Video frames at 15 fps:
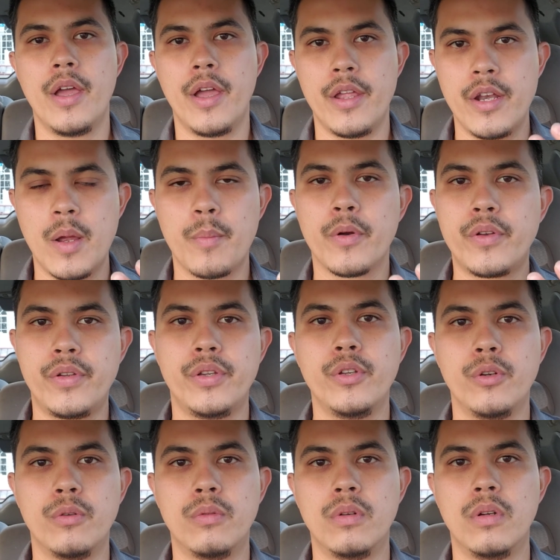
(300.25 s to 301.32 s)
And number
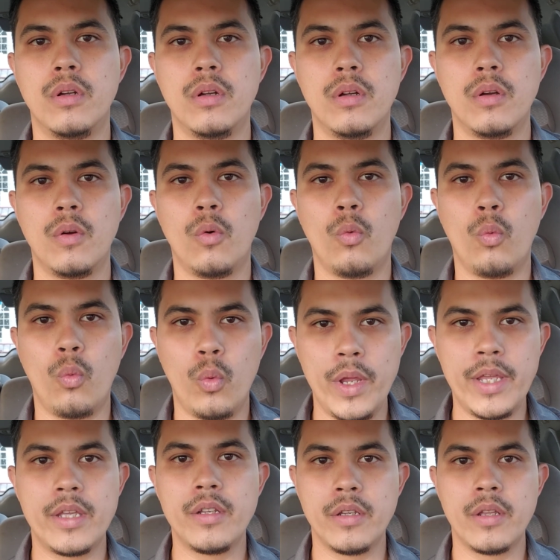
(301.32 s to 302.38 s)
two, we
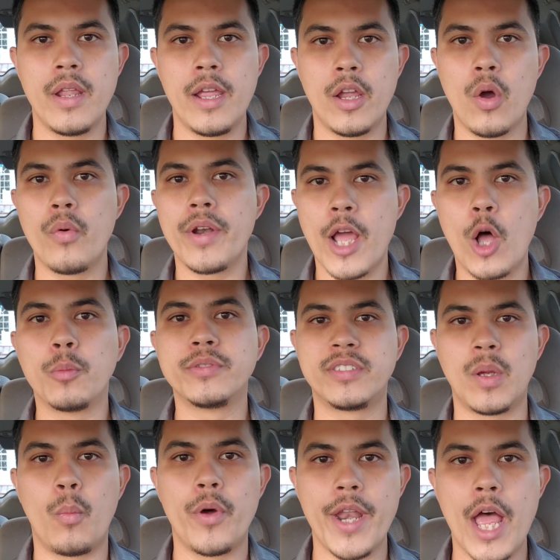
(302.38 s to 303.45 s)
can go and help
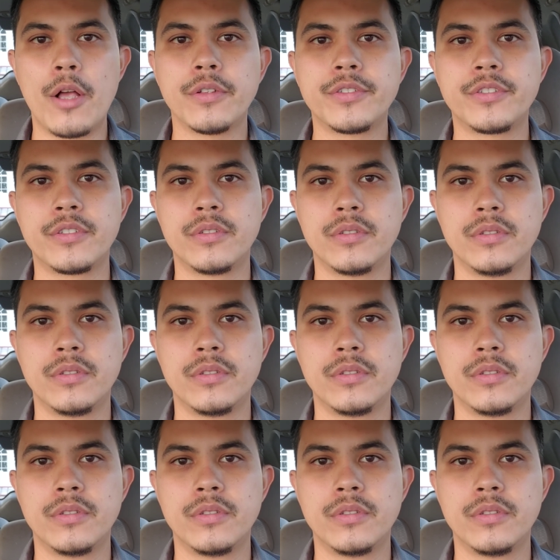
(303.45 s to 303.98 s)
someone else.